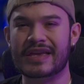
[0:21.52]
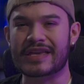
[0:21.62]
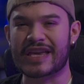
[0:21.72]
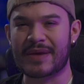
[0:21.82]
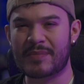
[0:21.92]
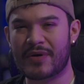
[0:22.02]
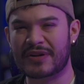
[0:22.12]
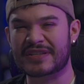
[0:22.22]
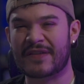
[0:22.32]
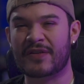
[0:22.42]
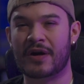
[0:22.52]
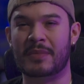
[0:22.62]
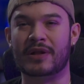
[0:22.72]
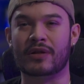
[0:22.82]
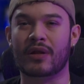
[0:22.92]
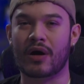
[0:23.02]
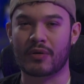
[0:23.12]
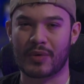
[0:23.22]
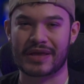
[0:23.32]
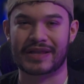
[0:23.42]
Gaming monitors have come a
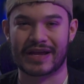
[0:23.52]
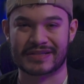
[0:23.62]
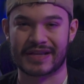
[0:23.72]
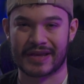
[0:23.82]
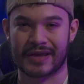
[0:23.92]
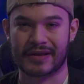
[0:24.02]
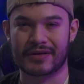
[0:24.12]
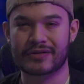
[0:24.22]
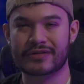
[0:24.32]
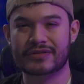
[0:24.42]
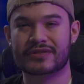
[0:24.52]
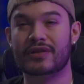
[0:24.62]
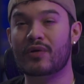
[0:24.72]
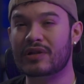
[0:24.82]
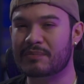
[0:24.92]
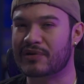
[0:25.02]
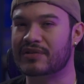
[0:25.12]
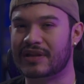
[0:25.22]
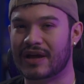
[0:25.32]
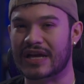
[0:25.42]
long way in the last decade, slowly
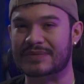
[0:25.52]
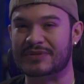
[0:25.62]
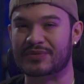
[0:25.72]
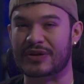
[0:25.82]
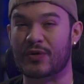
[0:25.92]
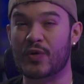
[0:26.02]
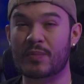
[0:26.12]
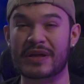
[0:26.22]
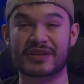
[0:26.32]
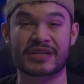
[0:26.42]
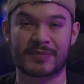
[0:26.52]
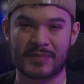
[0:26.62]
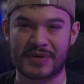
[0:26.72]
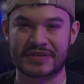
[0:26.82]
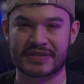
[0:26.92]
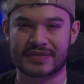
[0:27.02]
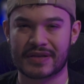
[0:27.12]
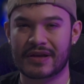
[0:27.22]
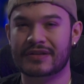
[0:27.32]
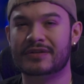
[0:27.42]
blurring the lines between home entertainment pieces
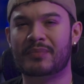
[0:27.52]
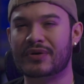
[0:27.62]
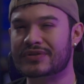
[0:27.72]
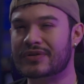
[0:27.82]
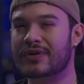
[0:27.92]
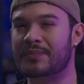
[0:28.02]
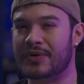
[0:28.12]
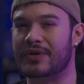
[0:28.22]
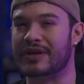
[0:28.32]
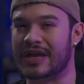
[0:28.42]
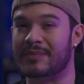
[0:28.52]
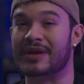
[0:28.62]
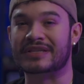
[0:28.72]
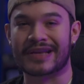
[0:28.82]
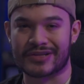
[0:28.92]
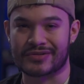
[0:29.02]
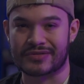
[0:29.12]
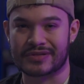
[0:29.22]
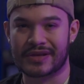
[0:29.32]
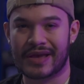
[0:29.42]
to personal computer gaming
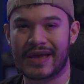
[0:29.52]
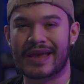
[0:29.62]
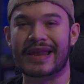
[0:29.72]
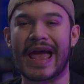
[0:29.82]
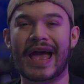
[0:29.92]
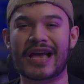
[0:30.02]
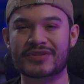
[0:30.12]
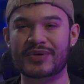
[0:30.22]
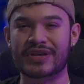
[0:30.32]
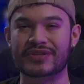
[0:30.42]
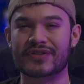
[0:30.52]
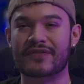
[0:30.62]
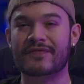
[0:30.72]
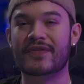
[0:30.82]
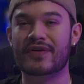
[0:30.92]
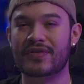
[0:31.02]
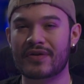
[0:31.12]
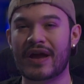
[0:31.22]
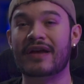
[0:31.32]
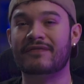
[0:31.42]
essentials. And as we inch
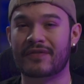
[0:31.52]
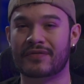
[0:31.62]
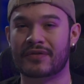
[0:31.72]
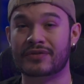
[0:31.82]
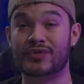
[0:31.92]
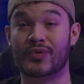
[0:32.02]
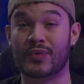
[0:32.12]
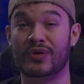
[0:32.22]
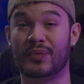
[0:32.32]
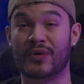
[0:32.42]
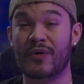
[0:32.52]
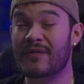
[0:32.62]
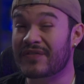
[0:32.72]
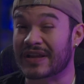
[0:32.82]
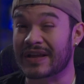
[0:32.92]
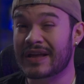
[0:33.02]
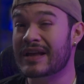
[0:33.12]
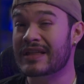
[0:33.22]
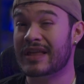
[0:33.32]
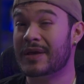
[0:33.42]
further and further to a world where hopefully
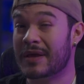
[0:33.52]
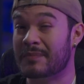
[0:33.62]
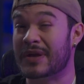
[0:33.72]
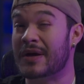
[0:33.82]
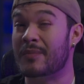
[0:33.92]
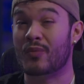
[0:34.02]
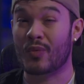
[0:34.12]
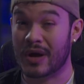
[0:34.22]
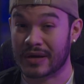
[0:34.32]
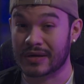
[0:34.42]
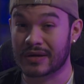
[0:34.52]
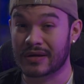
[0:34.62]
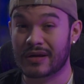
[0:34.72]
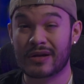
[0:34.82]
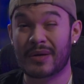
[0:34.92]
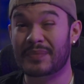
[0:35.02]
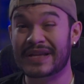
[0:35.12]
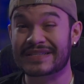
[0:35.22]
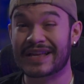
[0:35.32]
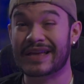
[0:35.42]
they can become one,
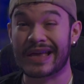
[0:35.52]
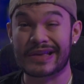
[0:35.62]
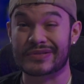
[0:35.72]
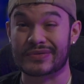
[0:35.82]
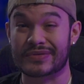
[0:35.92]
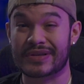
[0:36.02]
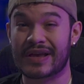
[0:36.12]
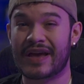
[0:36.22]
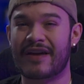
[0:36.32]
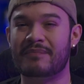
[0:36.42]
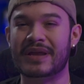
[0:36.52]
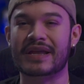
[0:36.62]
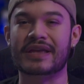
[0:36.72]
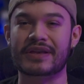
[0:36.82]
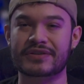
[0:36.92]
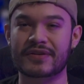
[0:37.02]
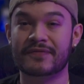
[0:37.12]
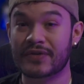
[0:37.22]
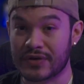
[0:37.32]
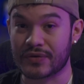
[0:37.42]
companies like ASUS have made it easier
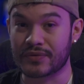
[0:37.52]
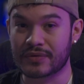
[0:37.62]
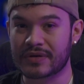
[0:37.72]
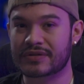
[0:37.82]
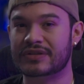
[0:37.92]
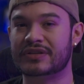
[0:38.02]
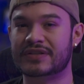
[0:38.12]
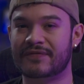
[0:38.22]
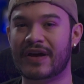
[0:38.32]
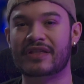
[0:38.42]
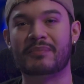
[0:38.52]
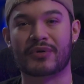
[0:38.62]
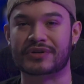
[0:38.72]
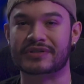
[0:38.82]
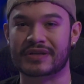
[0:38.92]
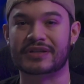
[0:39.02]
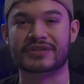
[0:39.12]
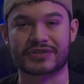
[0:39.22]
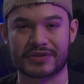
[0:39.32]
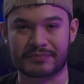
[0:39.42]
for you to justify that purchasing
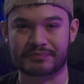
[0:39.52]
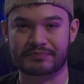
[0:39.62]
decision.